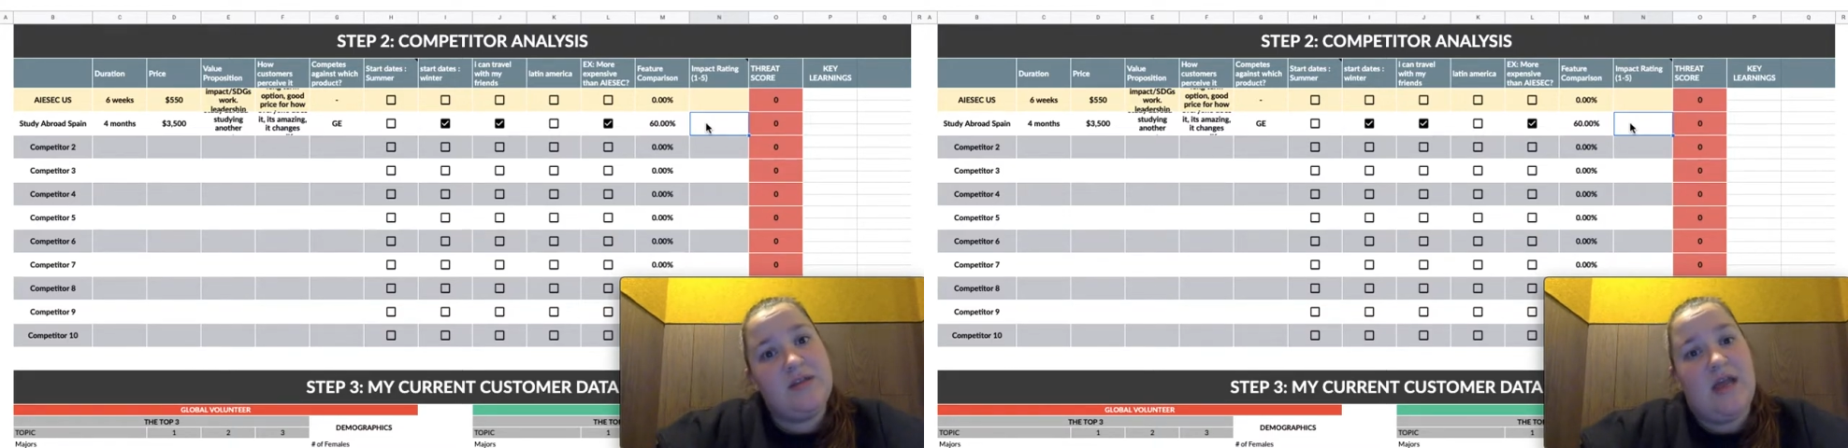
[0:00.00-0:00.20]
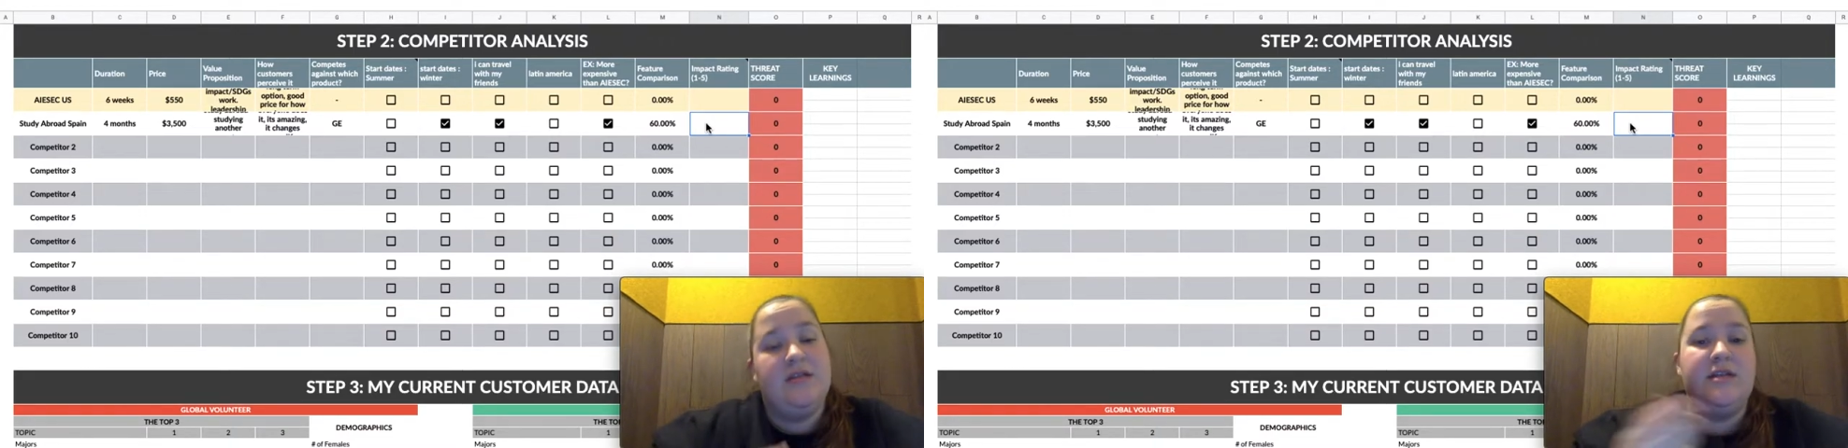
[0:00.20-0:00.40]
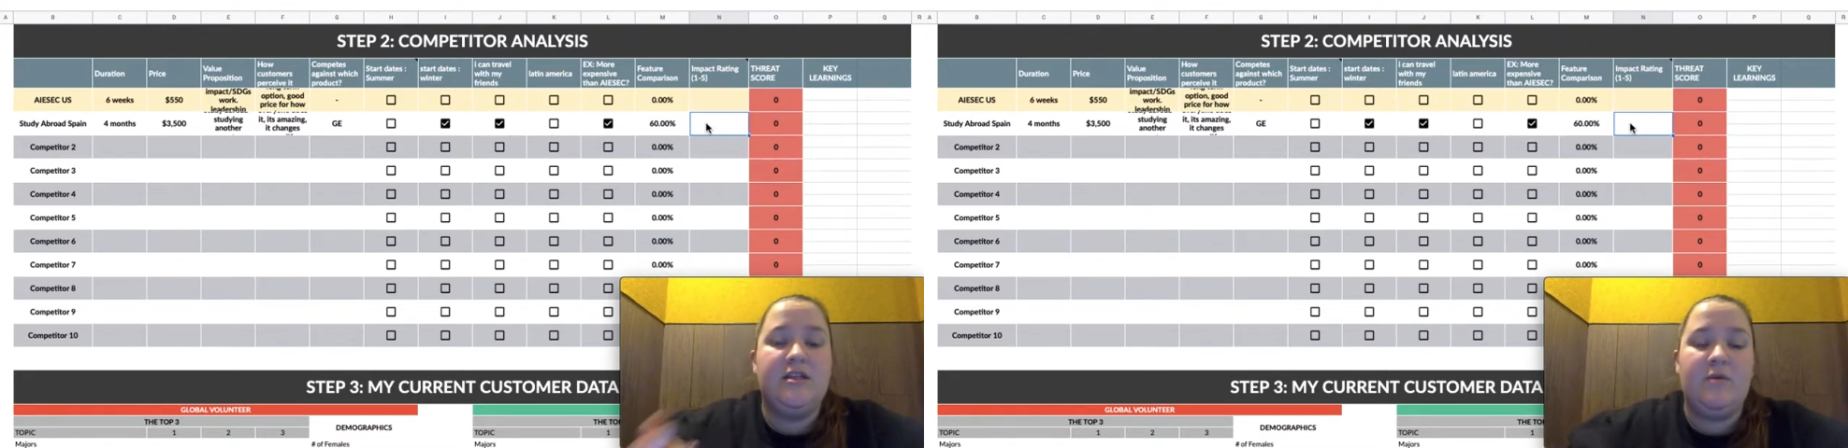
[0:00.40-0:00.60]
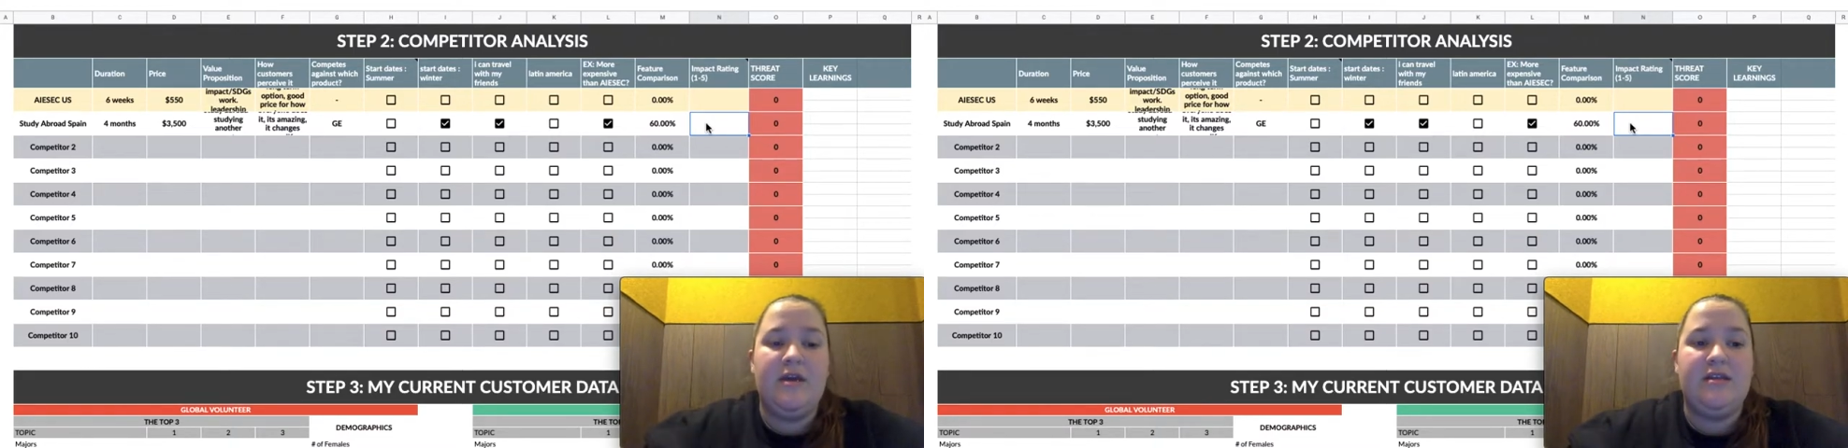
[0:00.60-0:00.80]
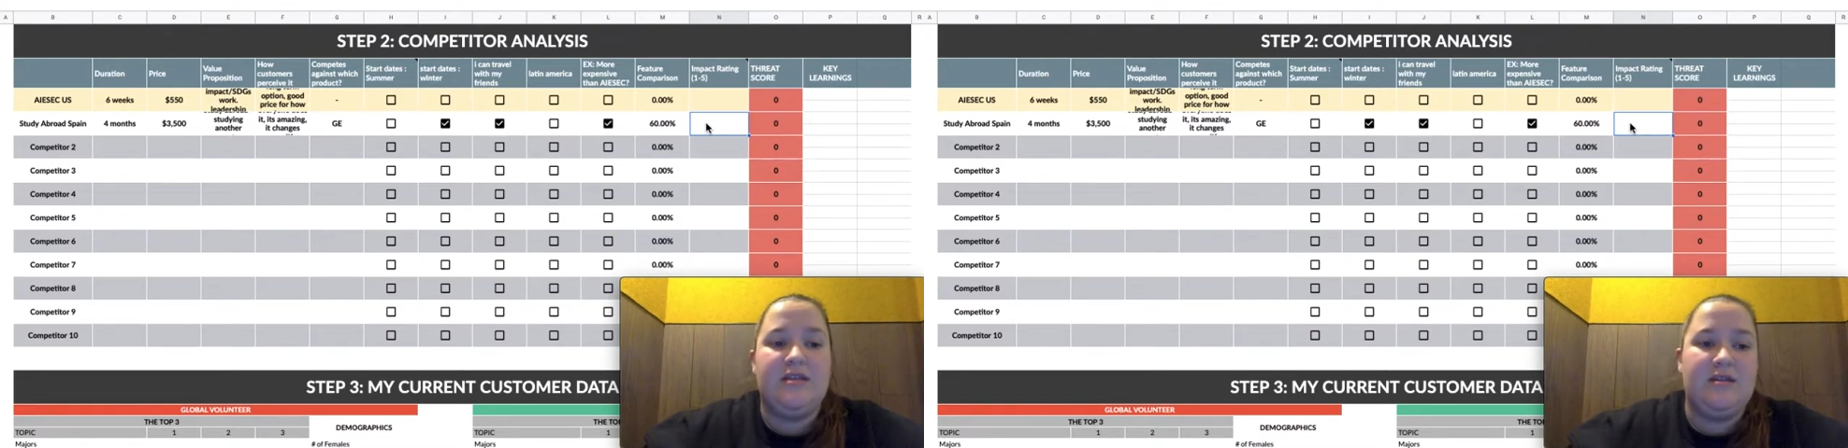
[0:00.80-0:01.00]
and 6
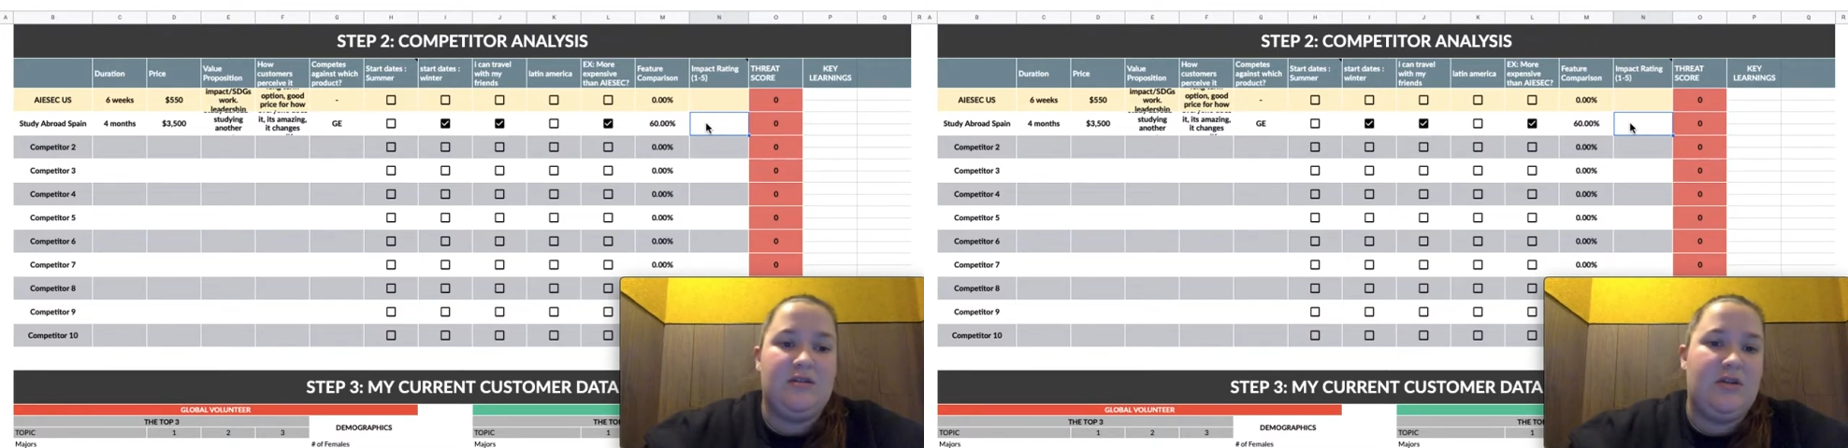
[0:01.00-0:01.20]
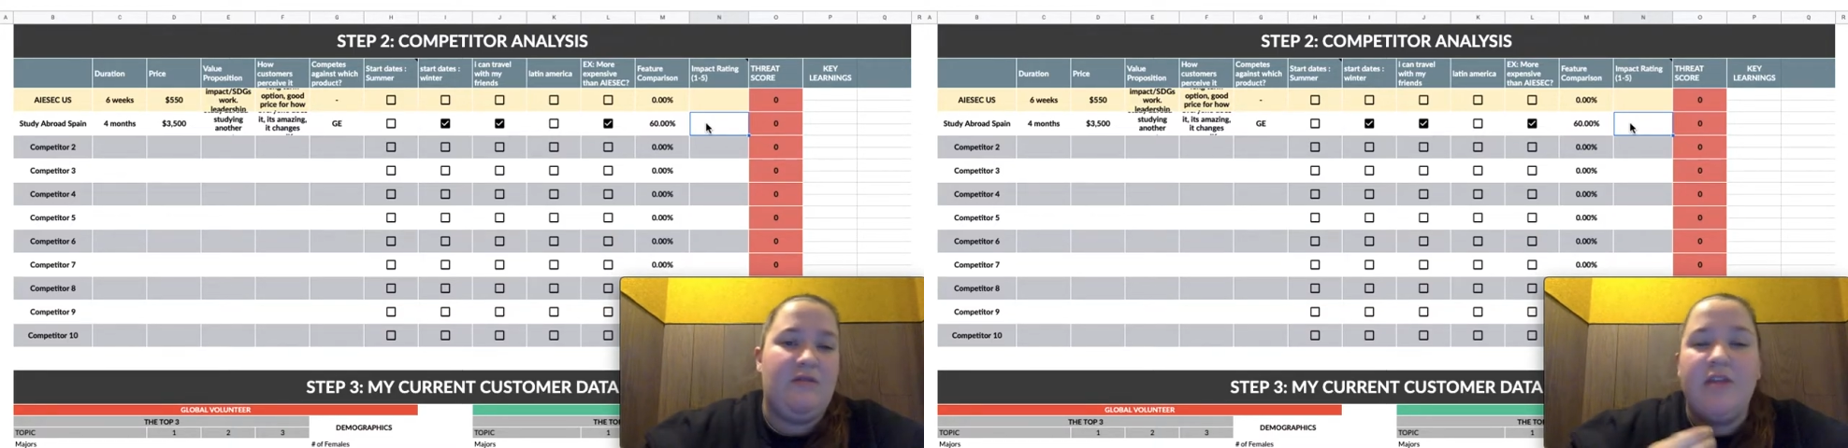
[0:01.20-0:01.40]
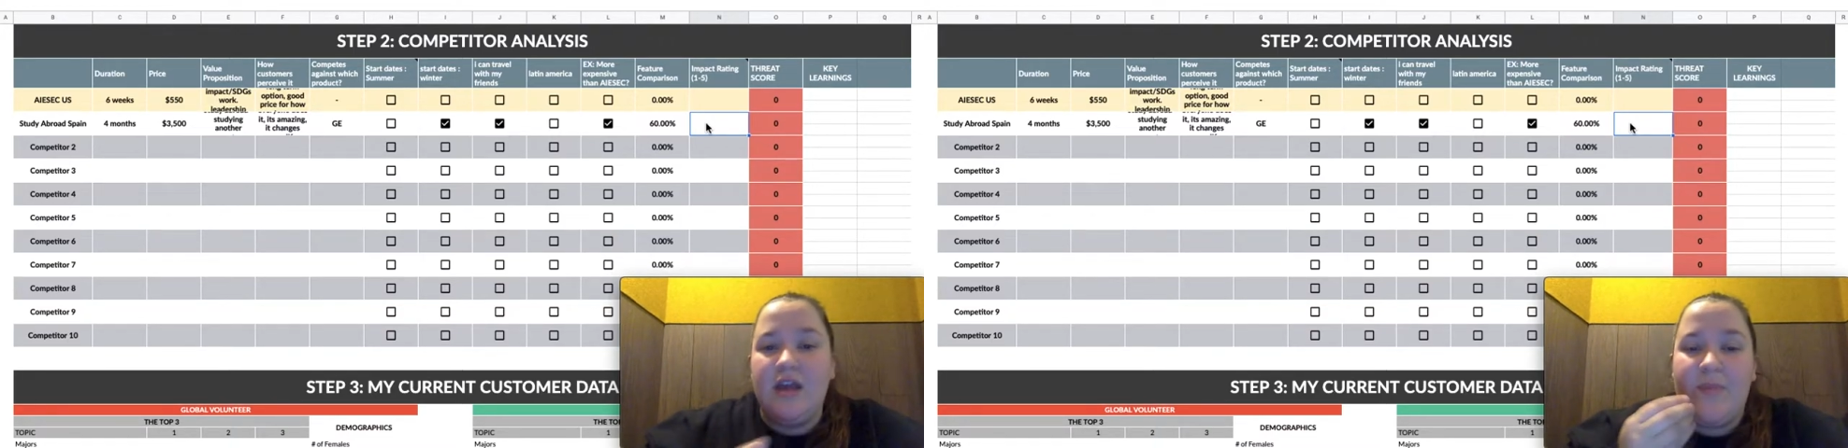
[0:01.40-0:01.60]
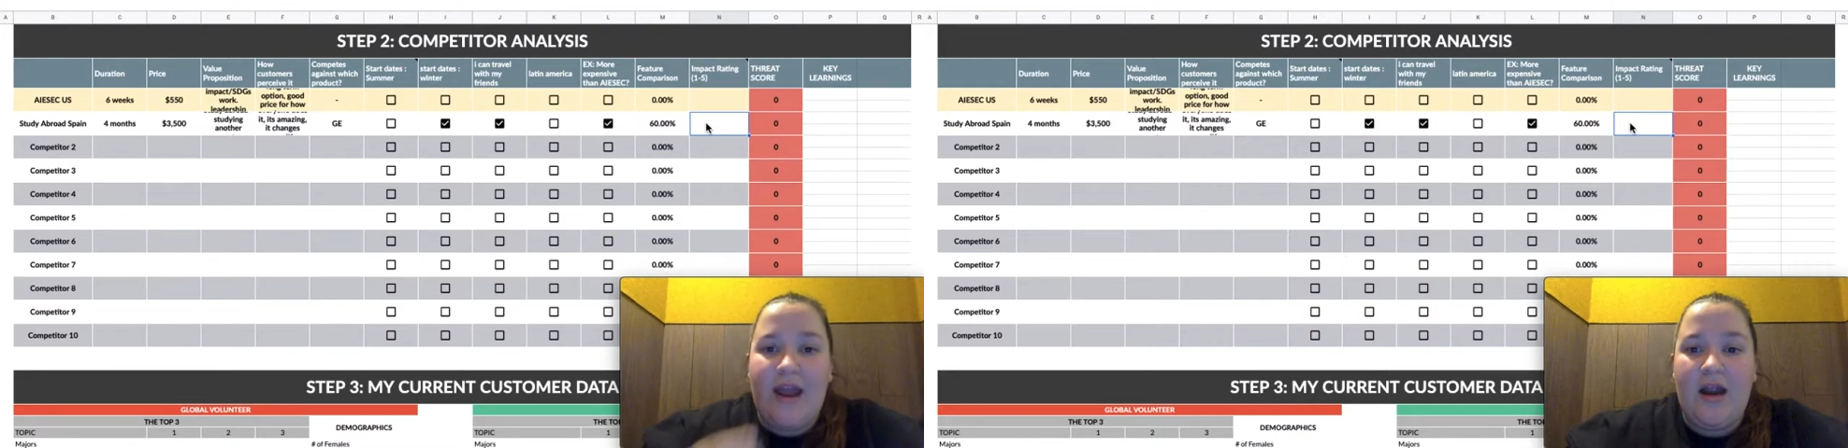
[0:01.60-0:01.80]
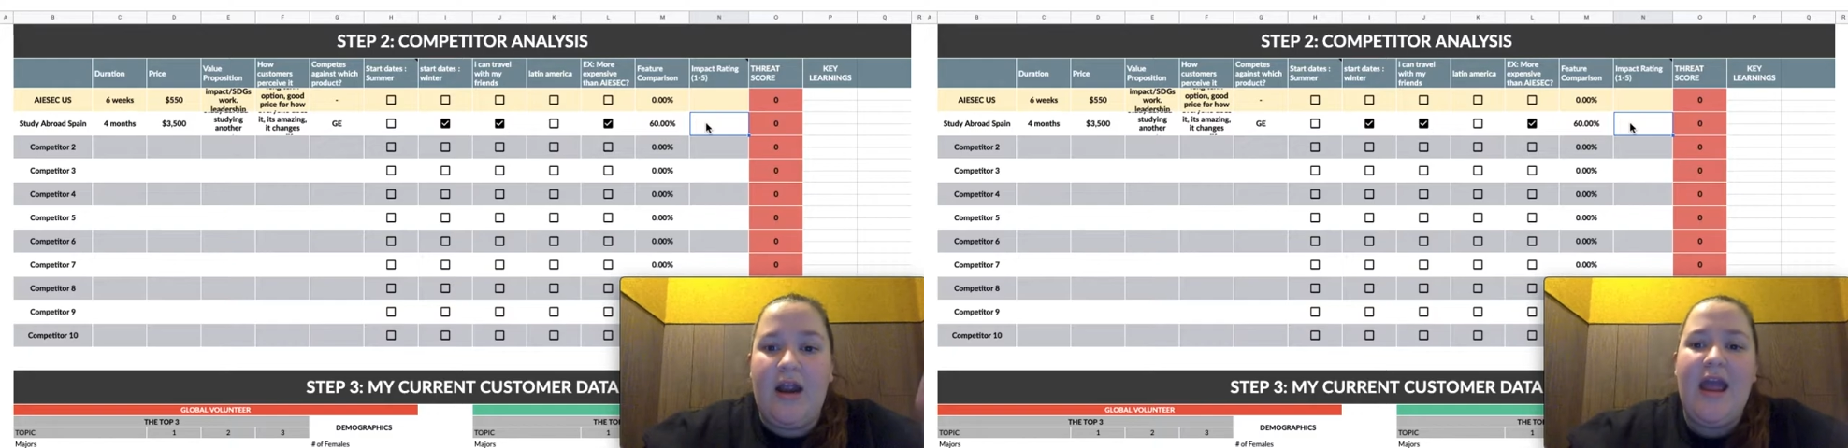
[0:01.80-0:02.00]
weeks? Do they really compare?